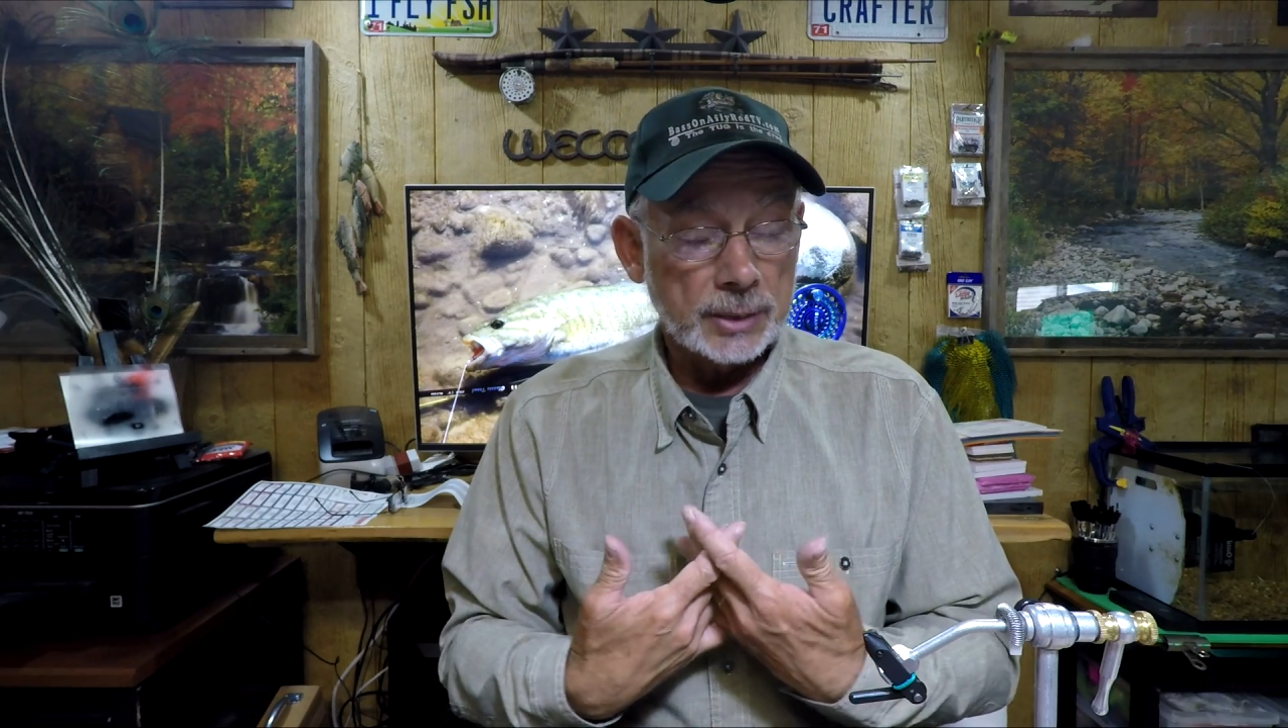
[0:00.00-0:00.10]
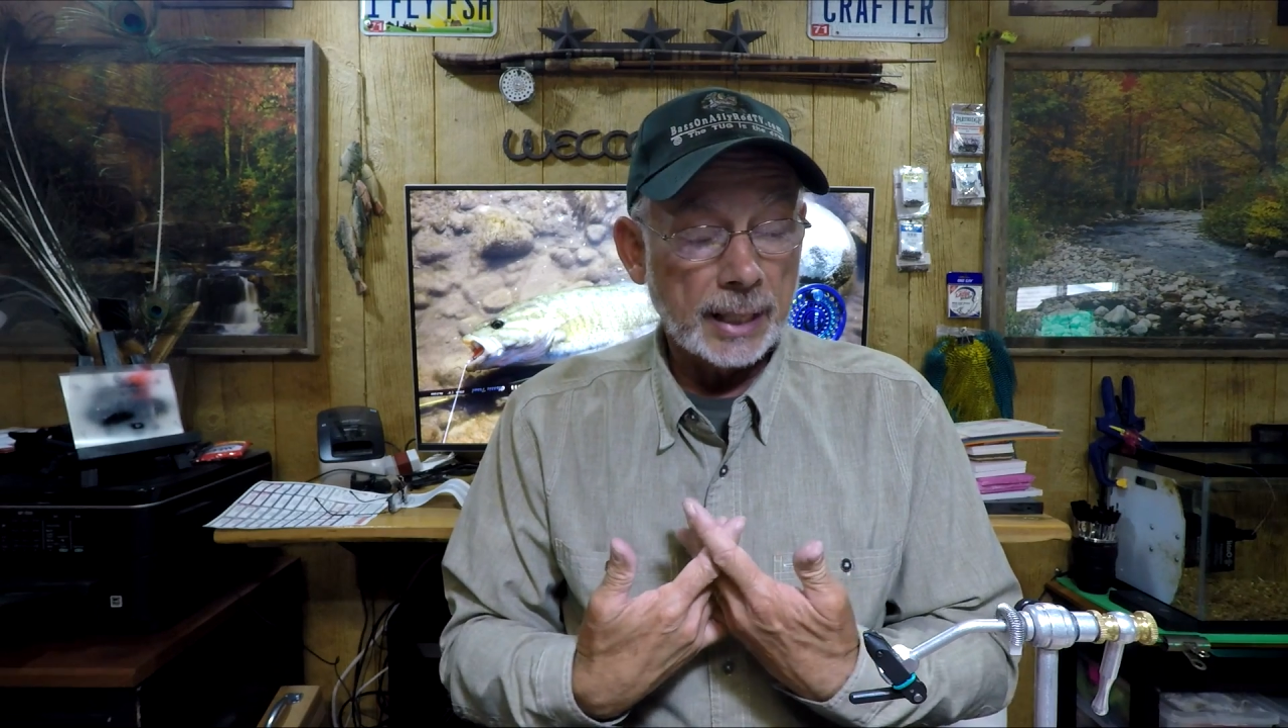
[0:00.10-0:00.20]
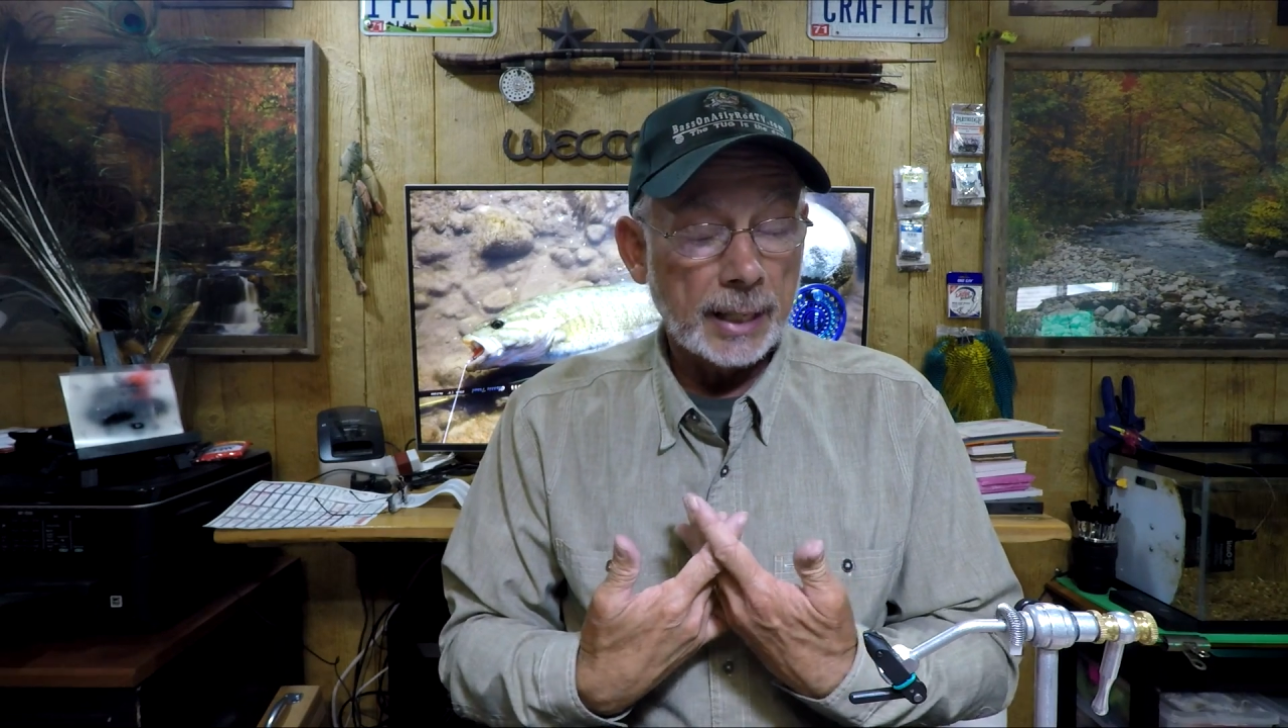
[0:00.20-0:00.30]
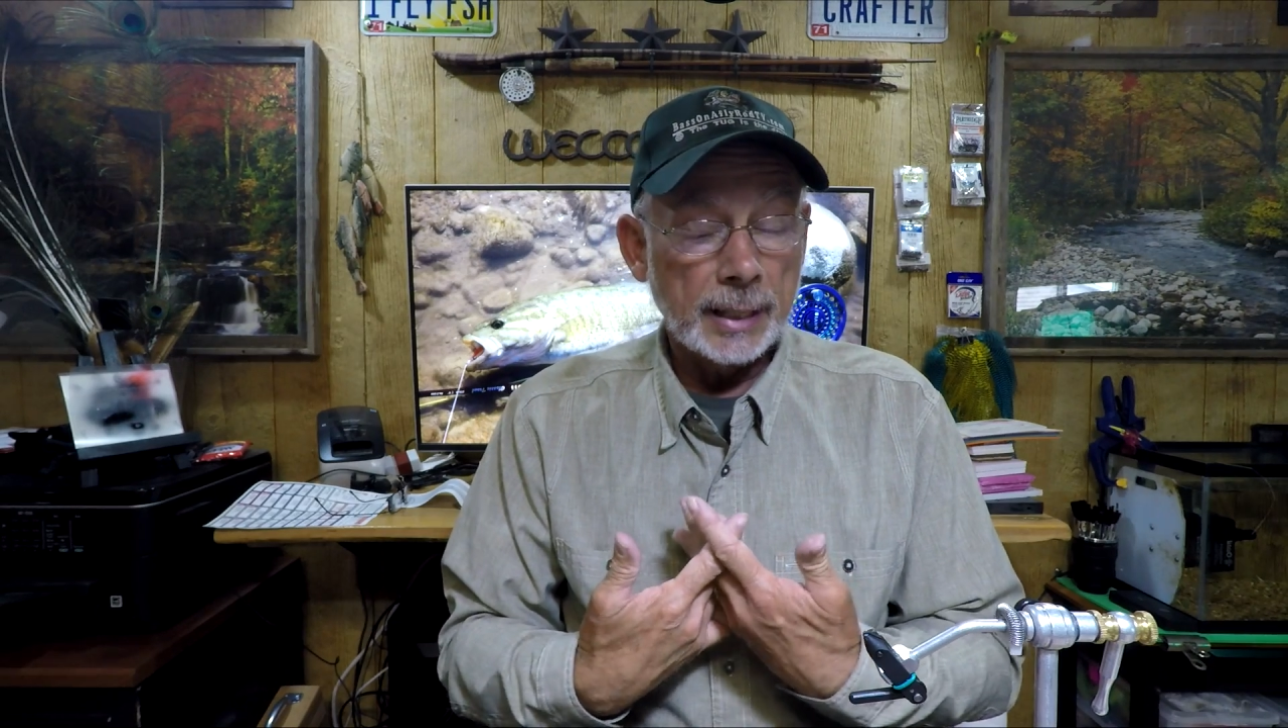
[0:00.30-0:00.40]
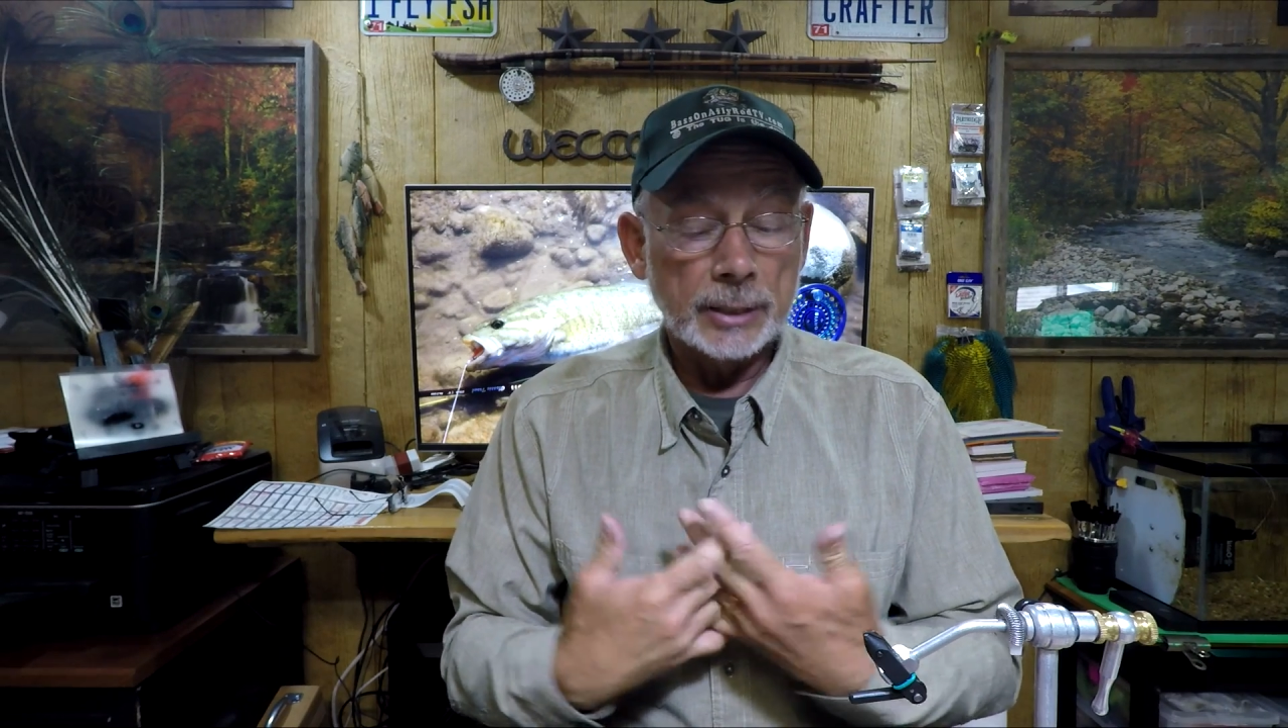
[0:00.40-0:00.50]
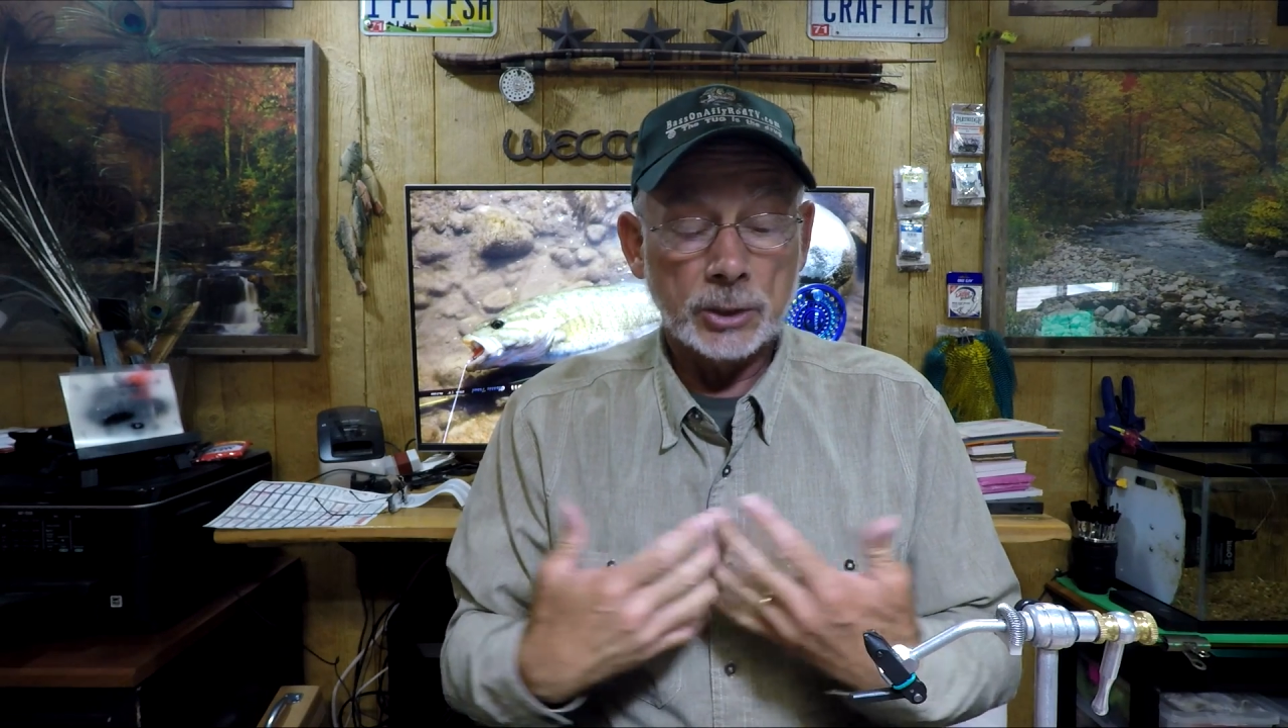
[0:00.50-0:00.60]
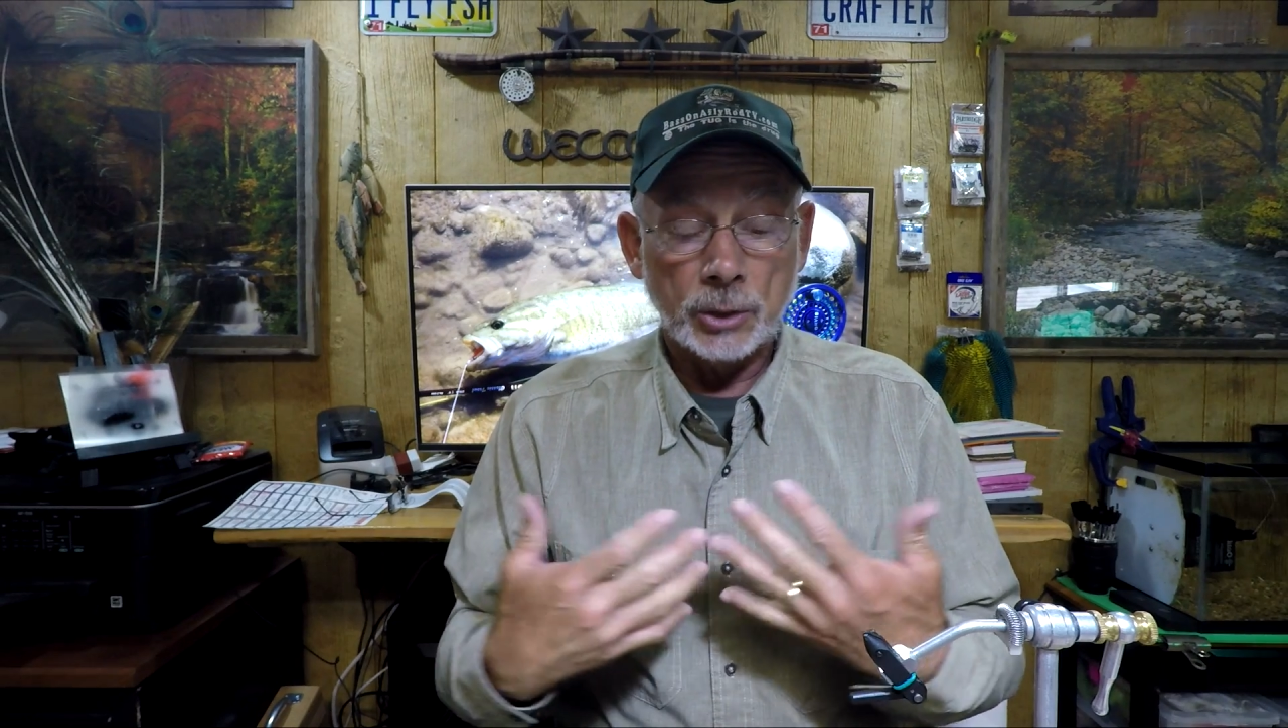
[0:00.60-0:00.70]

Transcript: it's